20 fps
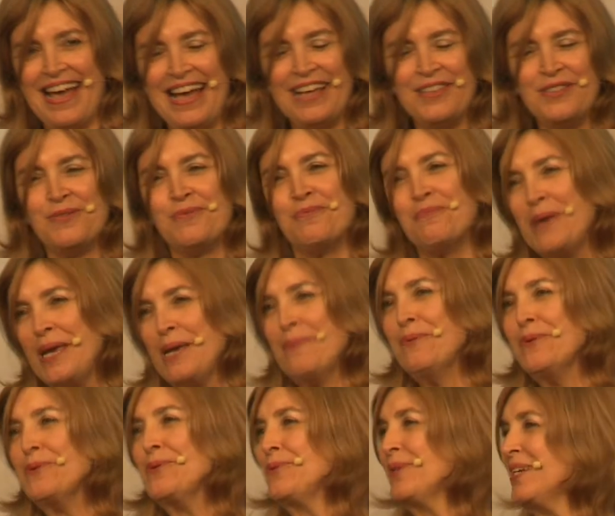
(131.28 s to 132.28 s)
And
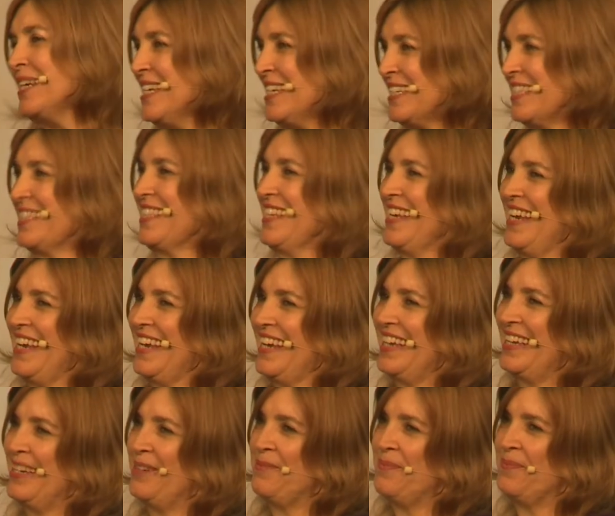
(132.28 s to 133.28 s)
people were listening.
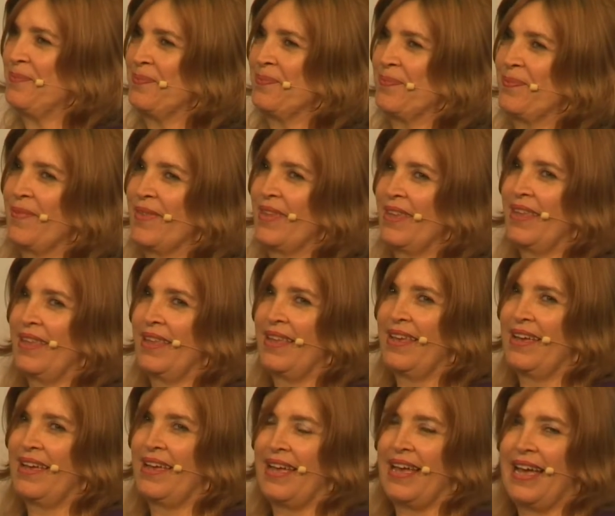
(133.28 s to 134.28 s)

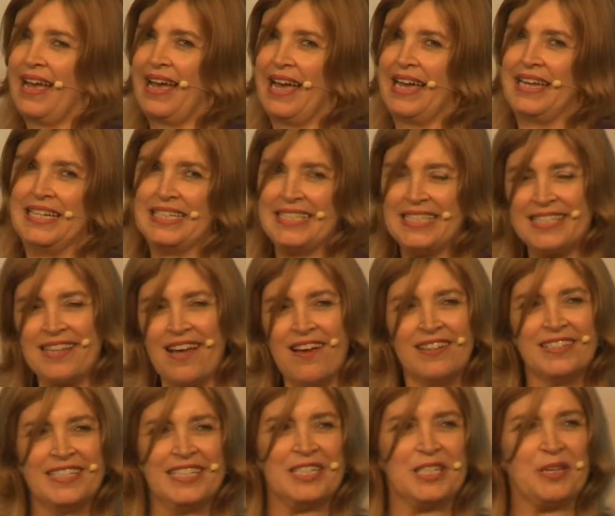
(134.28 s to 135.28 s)
And it
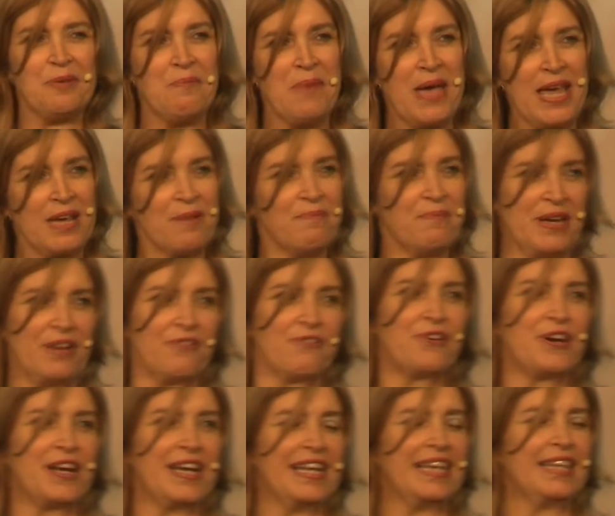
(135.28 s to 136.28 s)
started to make me
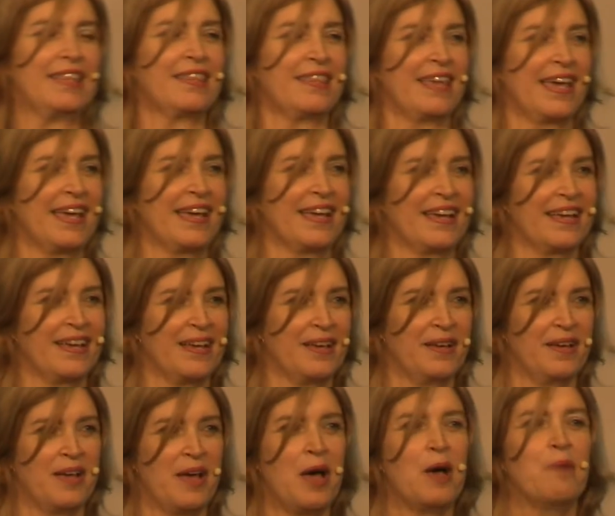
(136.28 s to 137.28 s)
really think
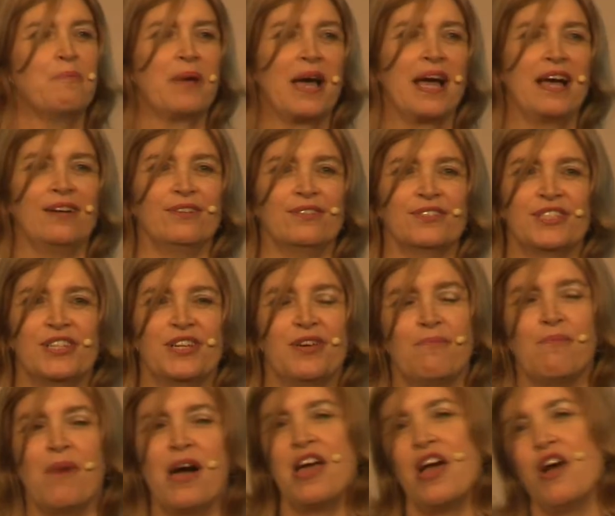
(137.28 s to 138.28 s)
about
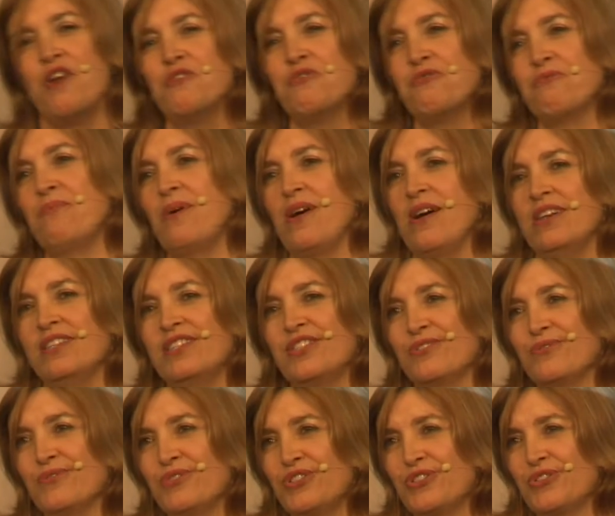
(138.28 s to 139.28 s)
my own
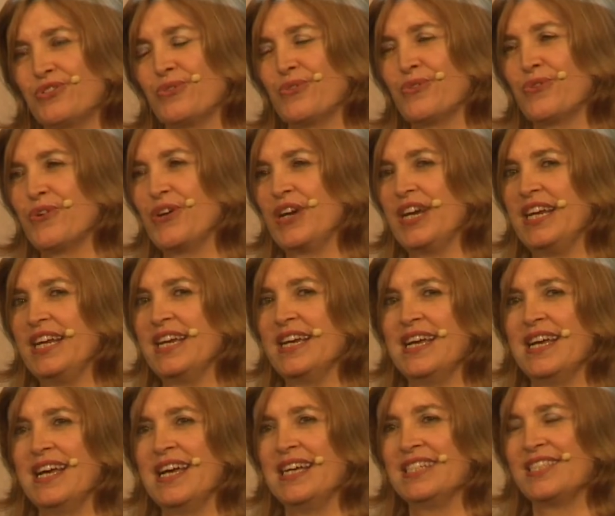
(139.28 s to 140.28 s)
personal story
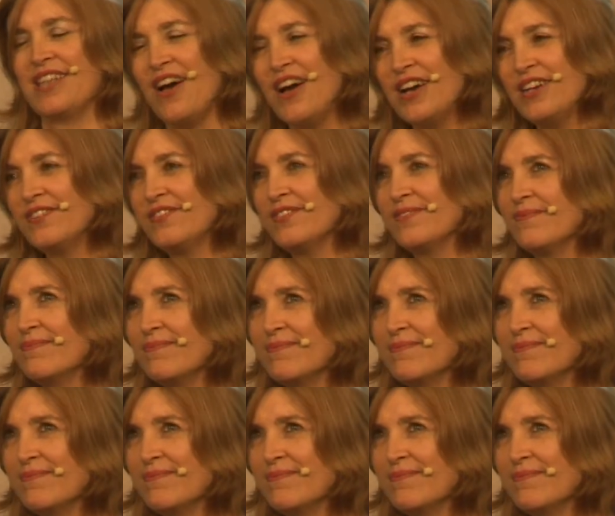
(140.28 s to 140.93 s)
as I've